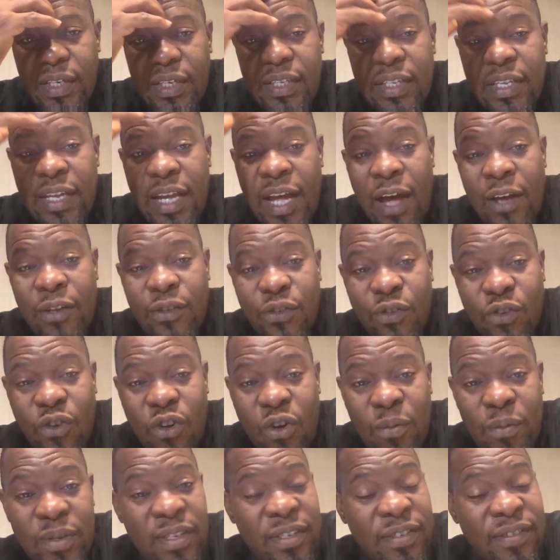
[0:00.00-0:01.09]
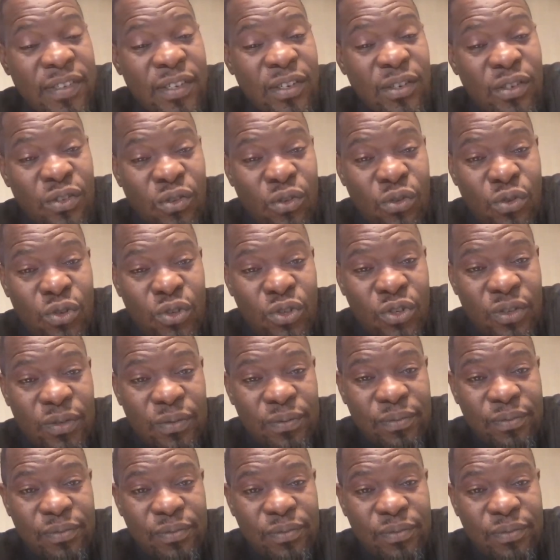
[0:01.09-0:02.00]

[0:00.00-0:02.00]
The outcome is the resolution.